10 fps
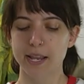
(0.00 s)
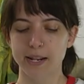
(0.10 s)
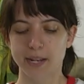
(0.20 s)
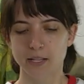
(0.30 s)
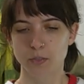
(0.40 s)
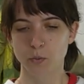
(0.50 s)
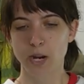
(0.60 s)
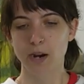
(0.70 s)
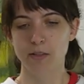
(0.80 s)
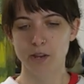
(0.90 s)
It is
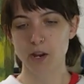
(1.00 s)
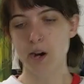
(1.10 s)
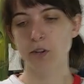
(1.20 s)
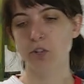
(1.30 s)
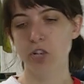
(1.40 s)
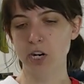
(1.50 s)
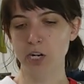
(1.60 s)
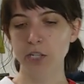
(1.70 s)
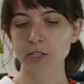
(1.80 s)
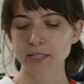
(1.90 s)
where the yarn
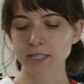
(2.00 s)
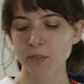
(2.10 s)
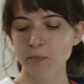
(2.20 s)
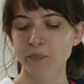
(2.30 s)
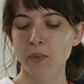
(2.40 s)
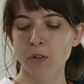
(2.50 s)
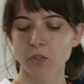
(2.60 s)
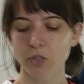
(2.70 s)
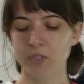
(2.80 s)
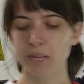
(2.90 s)
turns.
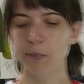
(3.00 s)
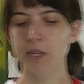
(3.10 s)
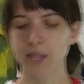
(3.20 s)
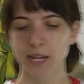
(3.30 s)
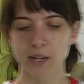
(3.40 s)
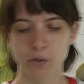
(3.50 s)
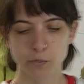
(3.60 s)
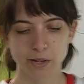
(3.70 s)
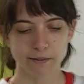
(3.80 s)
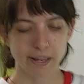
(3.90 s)
So typically in a
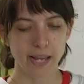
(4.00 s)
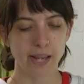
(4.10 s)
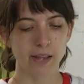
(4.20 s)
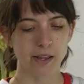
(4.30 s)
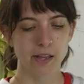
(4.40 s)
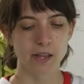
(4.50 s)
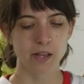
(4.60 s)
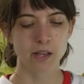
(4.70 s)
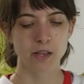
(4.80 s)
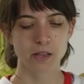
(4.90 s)
weaving,
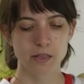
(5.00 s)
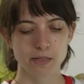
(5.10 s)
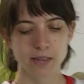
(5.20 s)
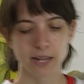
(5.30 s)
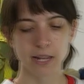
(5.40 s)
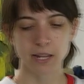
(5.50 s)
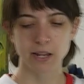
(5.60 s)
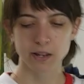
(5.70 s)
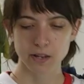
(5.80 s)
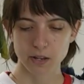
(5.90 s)

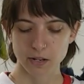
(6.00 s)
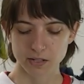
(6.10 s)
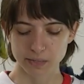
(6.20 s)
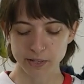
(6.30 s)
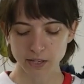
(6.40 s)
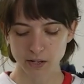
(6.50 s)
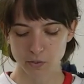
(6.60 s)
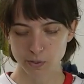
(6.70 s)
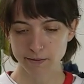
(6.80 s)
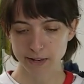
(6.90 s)
the
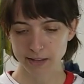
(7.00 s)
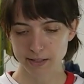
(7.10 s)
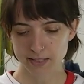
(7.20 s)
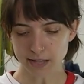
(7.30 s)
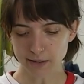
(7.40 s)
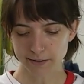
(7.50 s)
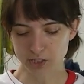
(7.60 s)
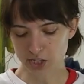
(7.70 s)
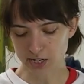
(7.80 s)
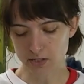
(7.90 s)

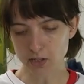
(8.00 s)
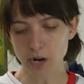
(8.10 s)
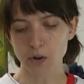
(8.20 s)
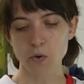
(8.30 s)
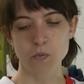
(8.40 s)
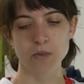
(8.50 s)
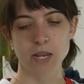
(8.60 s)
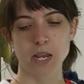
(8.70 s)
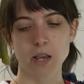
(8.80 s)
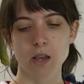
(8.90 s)
selvages are
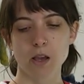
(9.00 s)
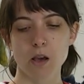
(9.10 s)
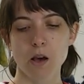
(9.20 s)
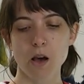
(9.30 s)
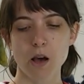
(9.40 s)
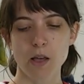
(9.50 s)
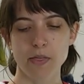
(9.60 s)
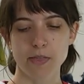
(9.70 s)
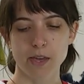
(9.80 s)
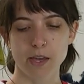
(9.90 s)
only
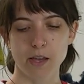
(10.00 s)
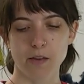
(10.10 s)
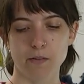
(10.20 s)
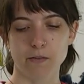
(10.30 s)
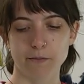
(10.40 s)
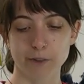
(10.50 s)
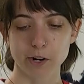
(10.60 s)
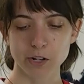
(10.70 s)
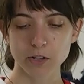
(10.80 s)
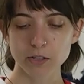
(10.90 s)
on the
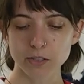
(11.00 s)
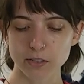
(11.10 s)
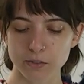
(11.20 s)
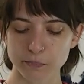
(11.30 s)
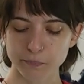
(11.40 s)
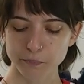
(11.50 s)
verticals,